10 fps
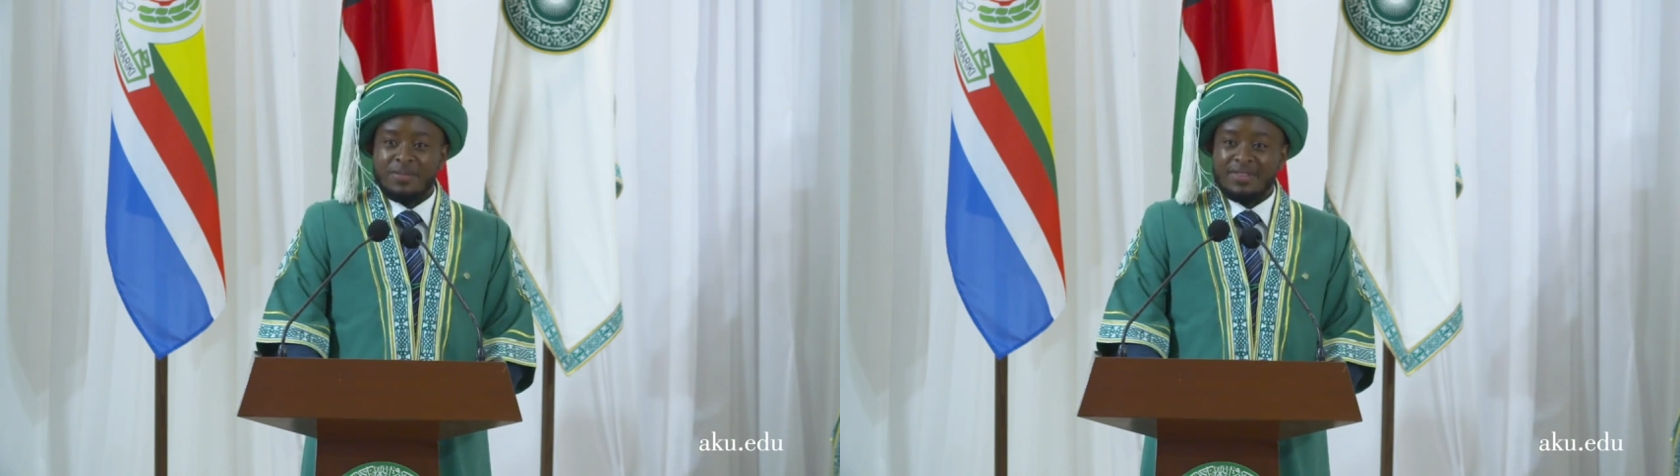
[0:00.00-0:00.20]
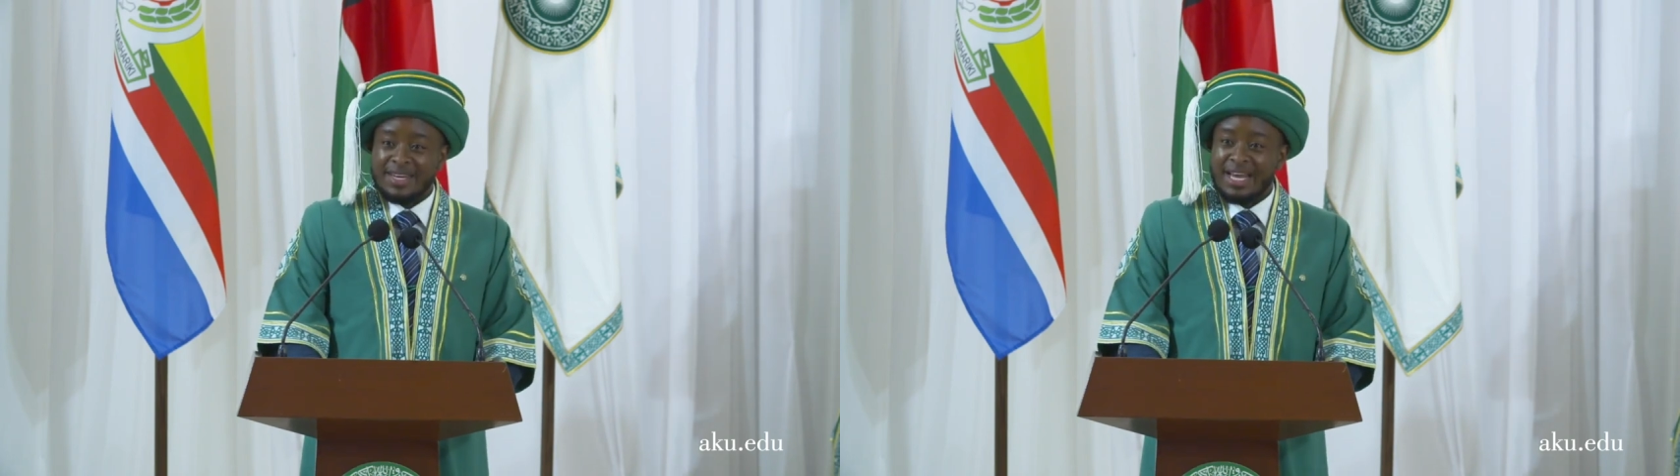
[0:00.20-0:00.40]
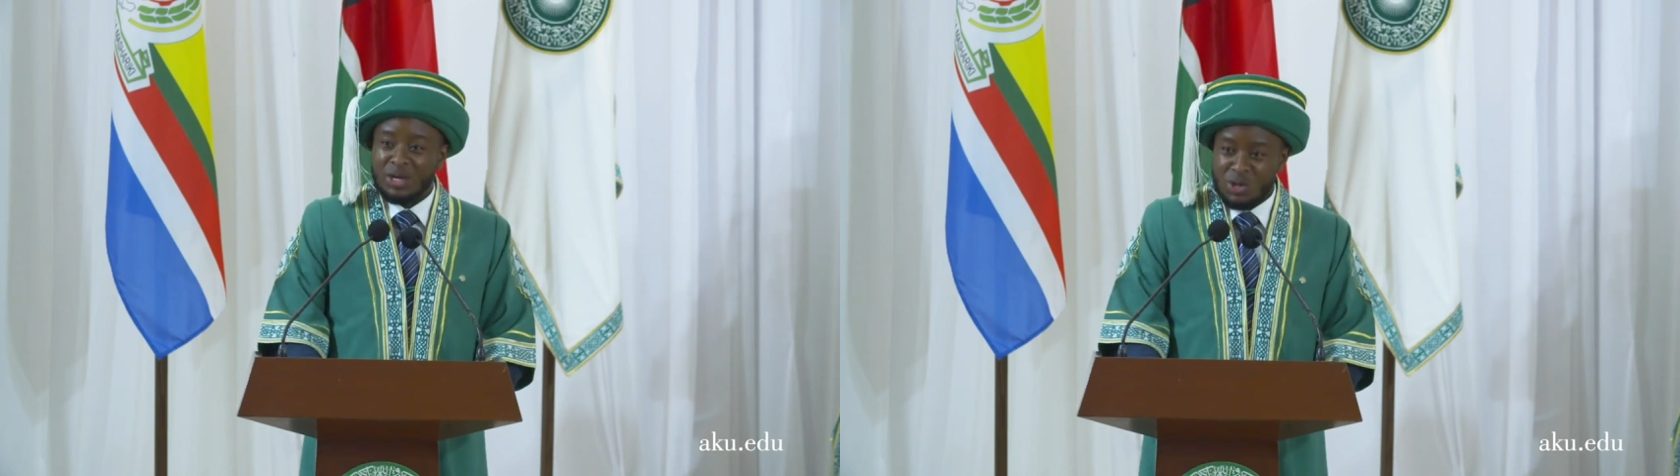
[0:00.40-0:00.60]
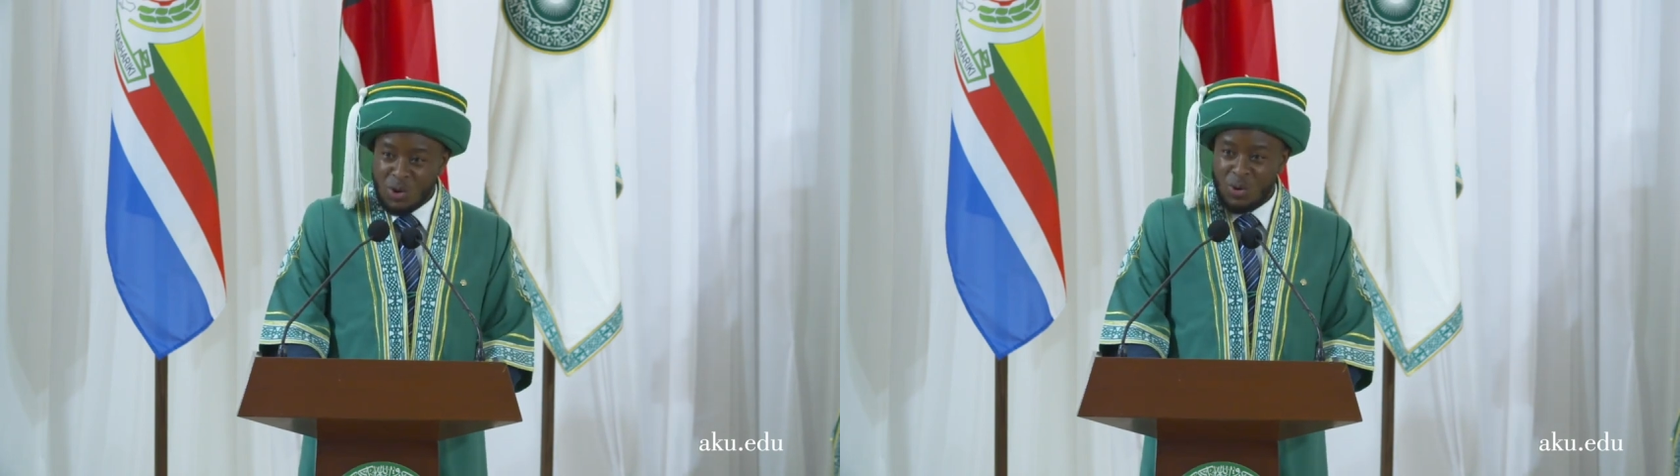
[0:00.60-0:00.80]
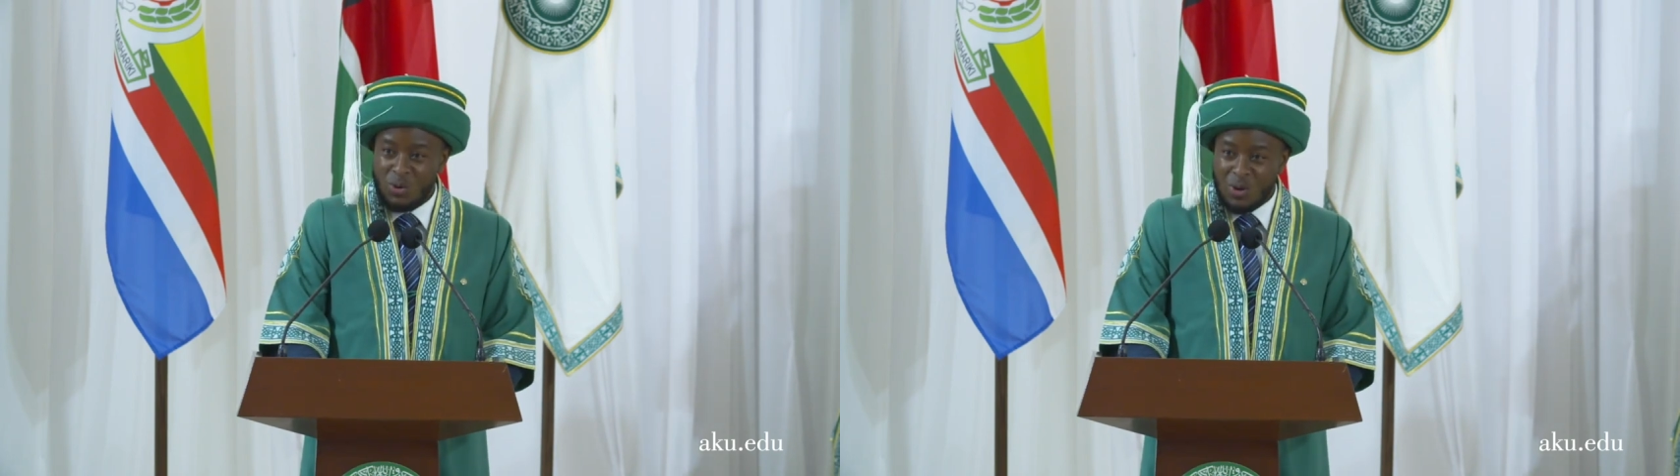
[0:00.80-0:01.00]
that I
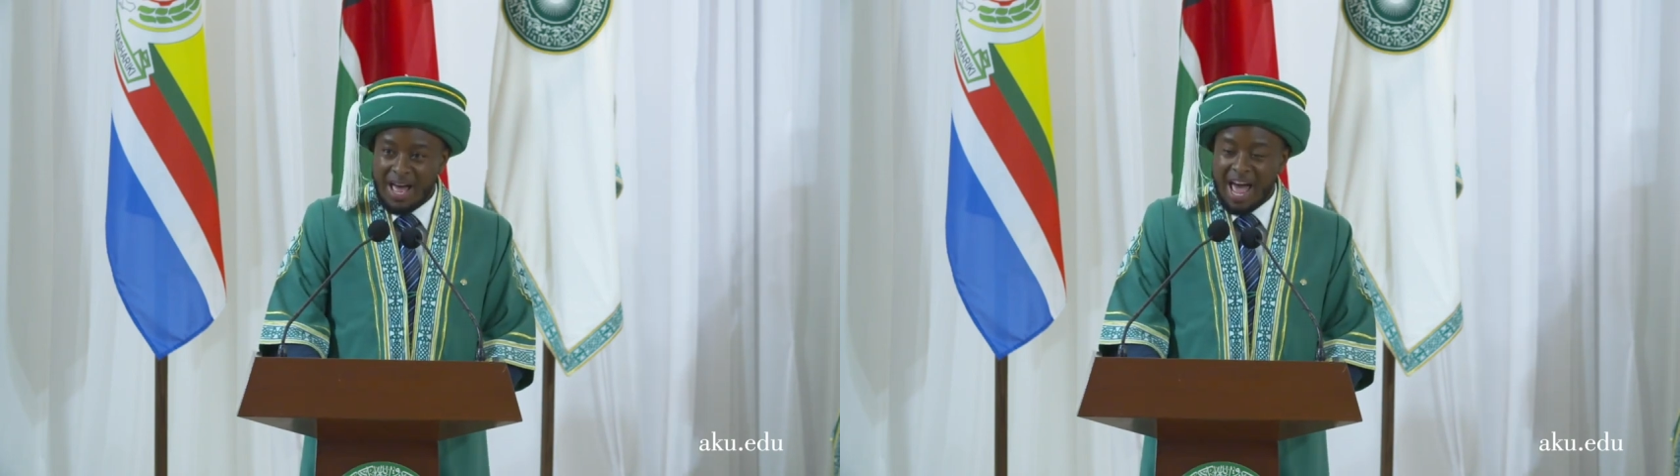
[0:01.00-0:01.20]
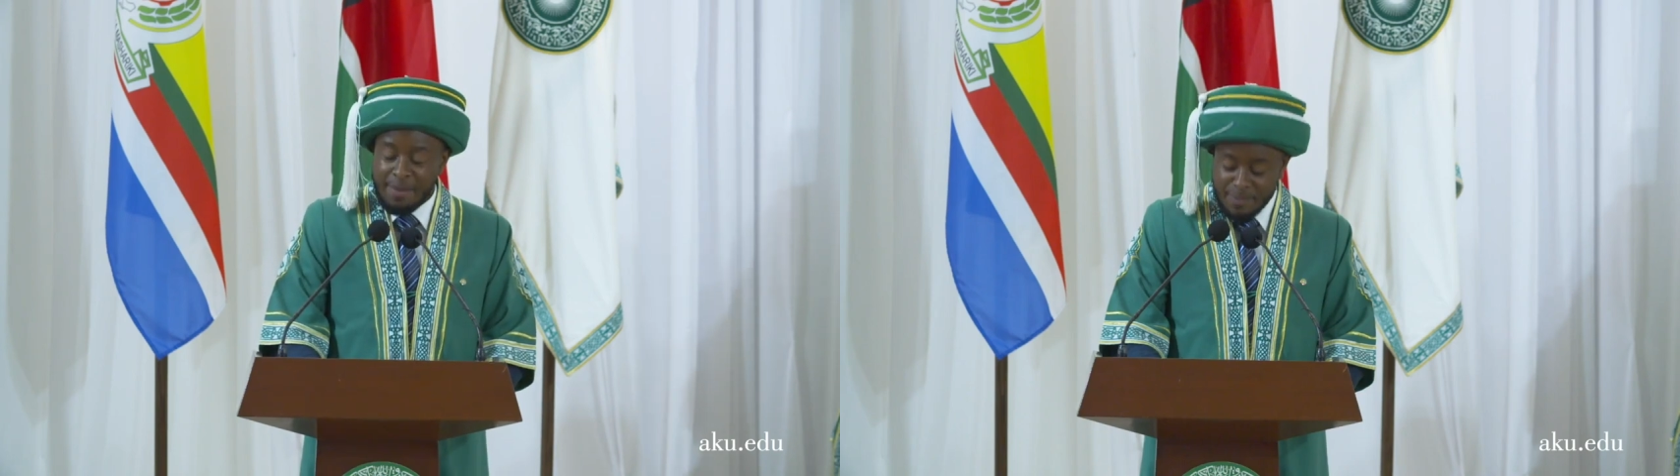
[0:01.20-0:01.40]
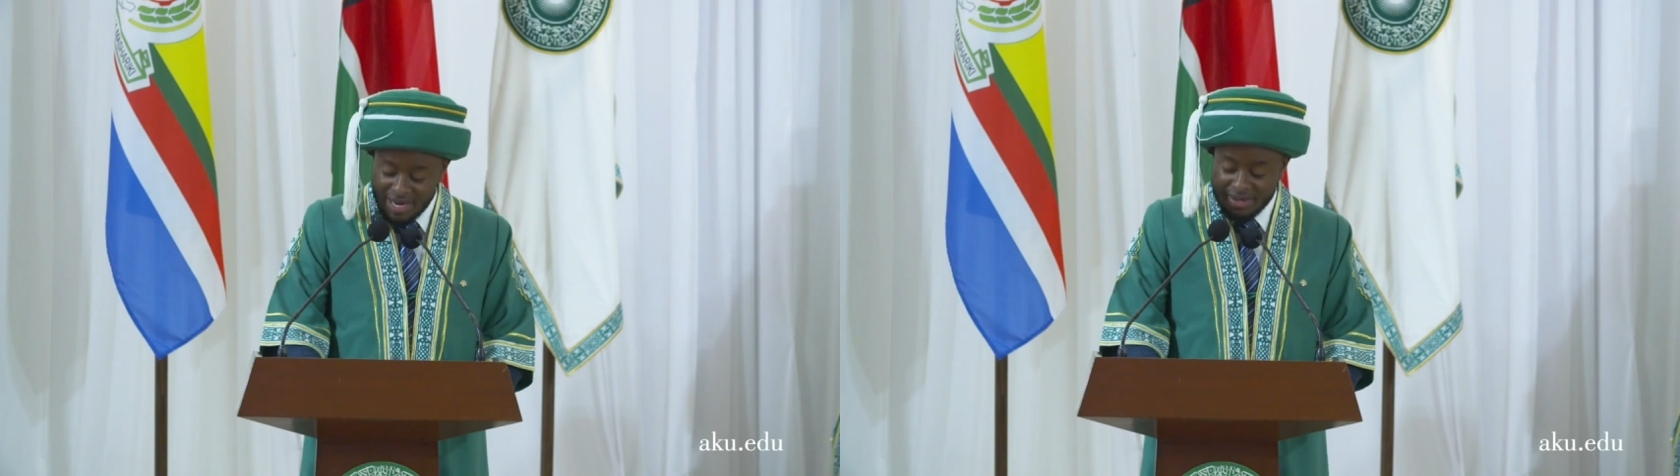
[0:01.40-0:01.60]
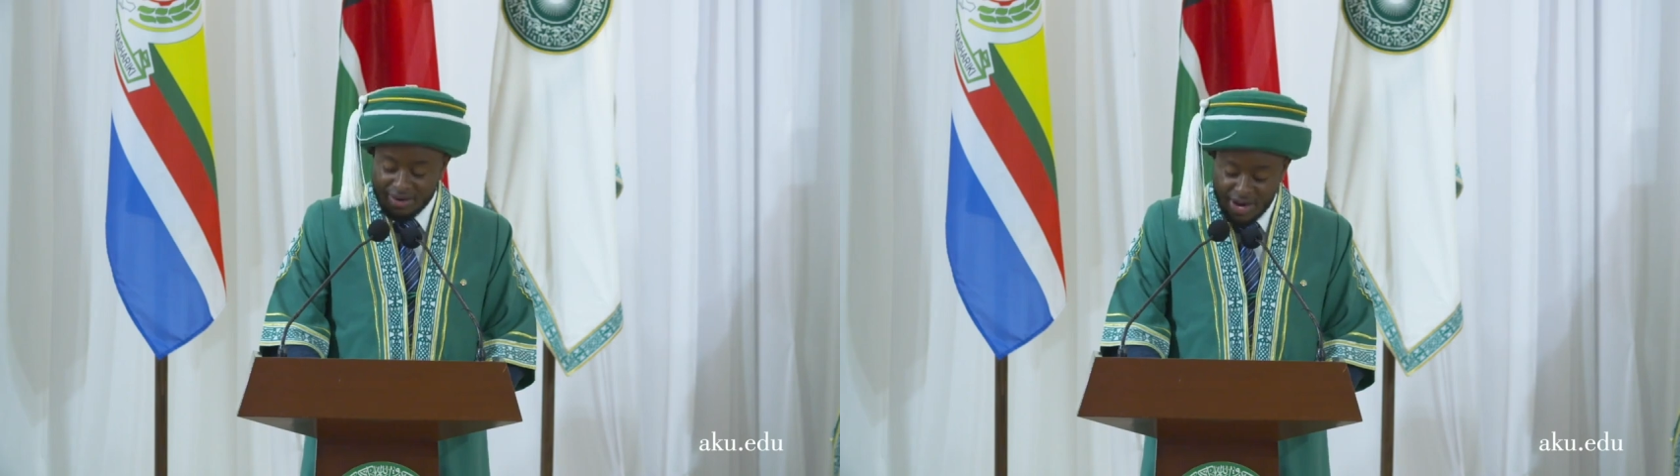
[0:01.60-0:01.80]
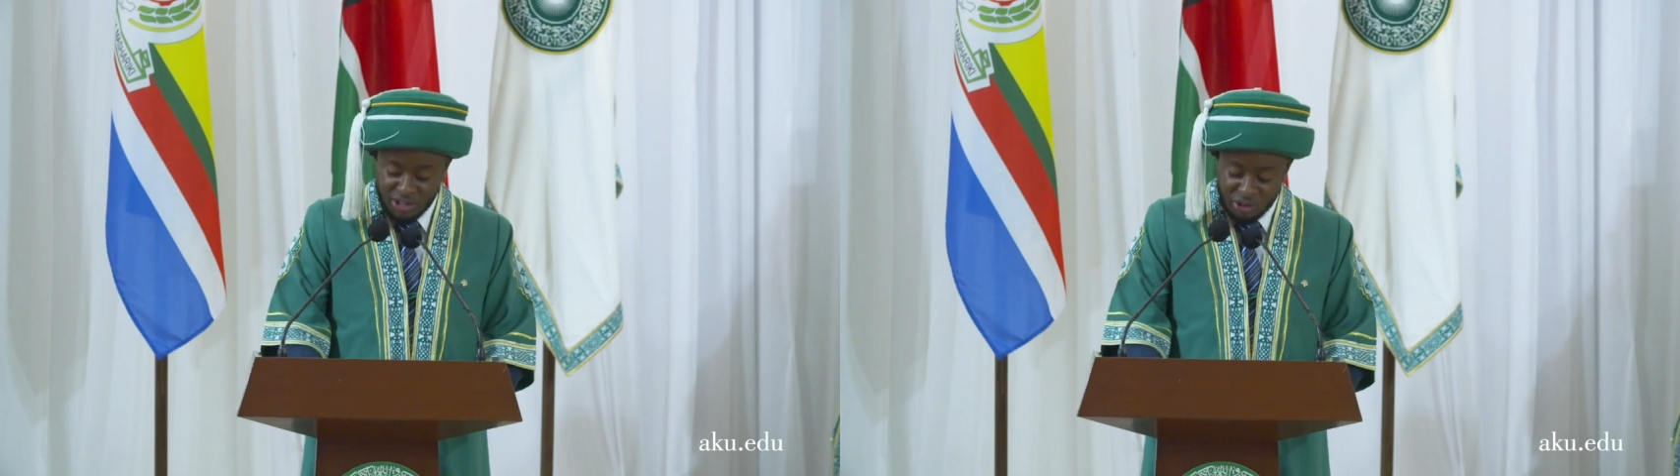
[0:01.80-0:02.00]
know I made the
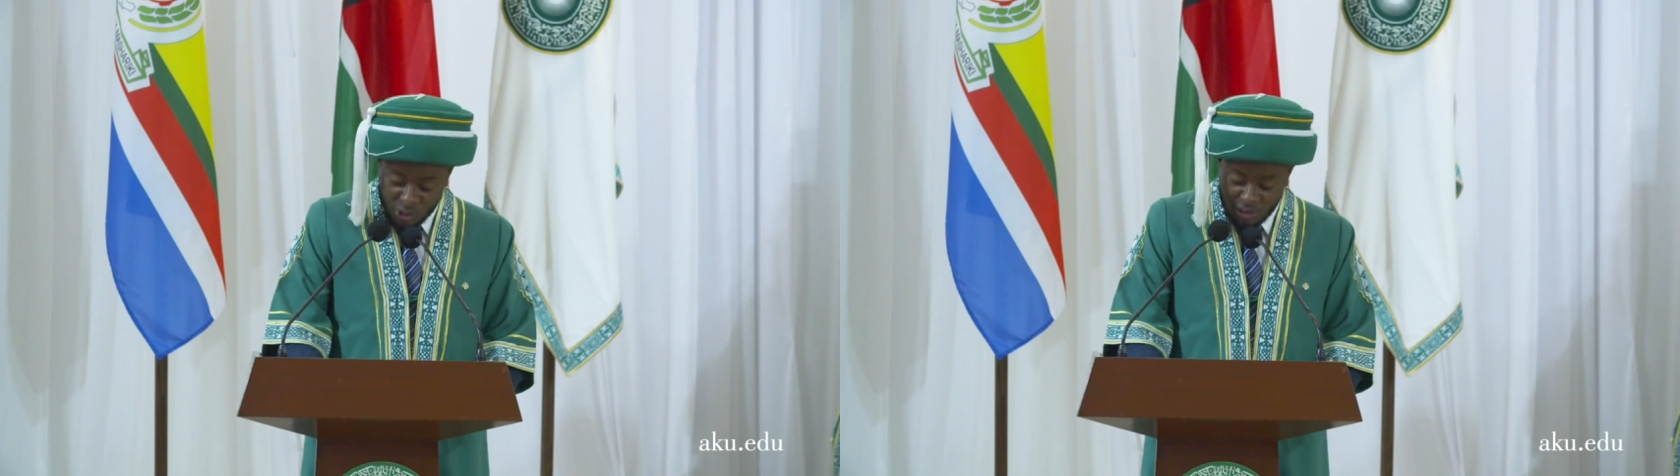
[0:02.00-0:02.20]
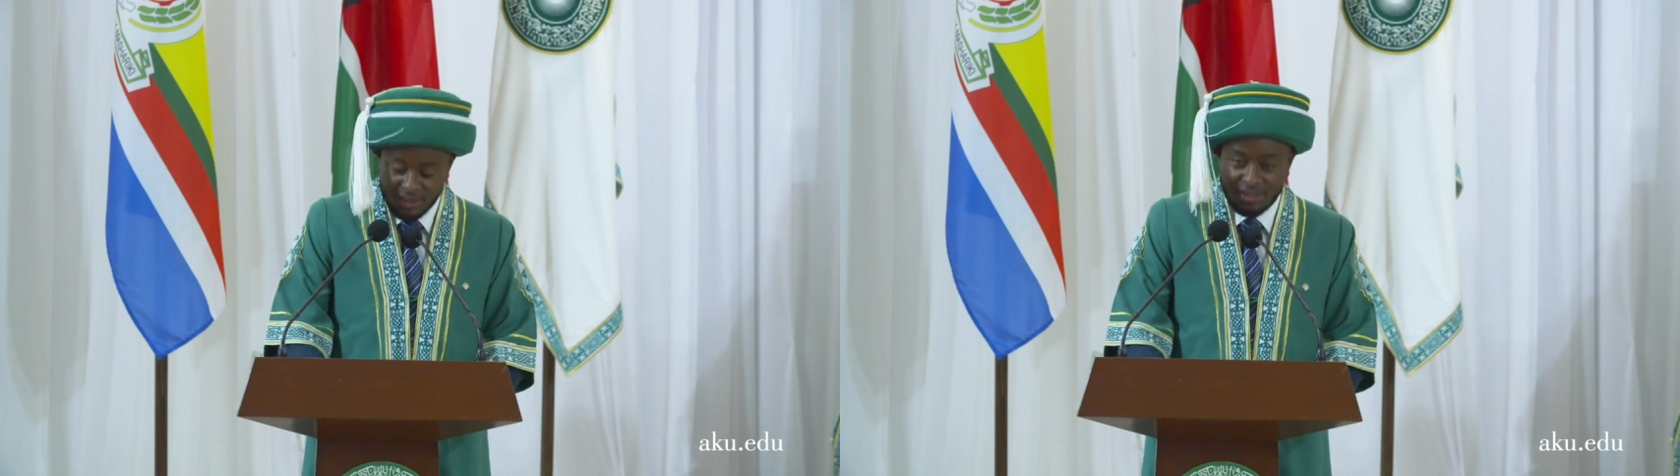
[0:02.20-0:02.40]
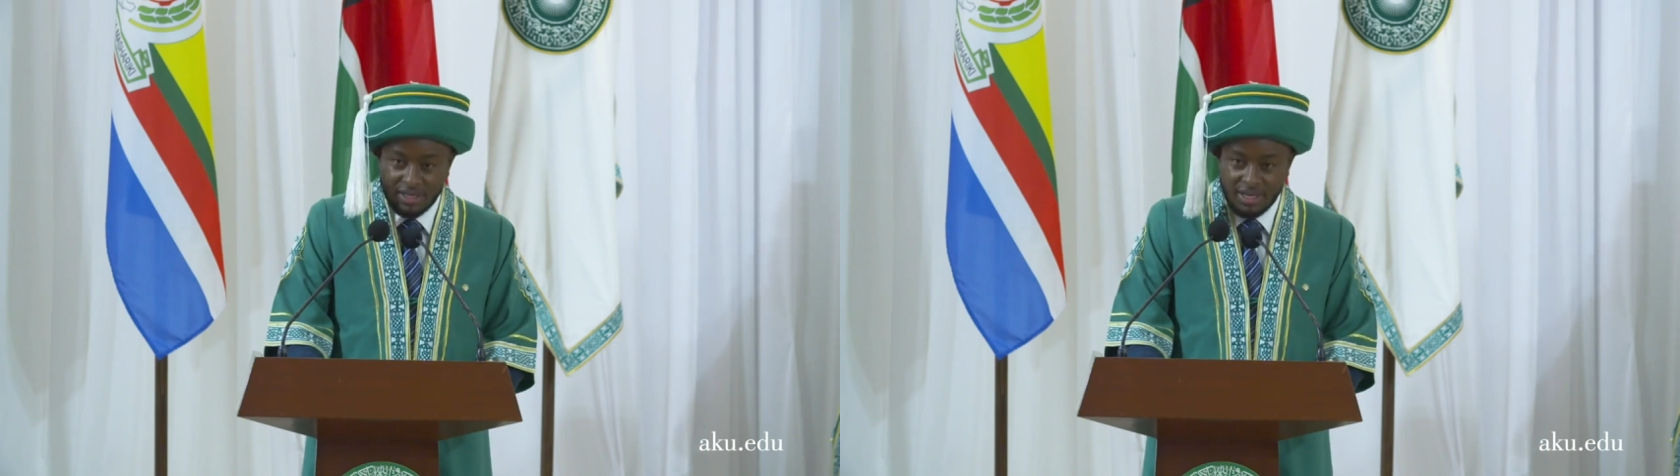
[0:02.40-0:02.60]
right choice.